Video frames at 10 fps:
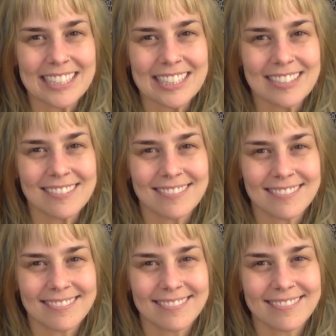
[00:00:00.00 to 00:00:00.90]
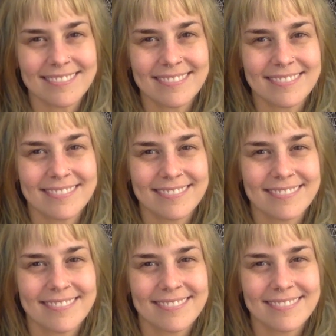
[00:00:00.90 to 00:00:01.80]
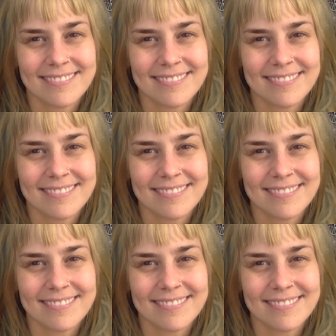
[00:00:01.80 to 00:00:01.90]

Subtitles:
(silence)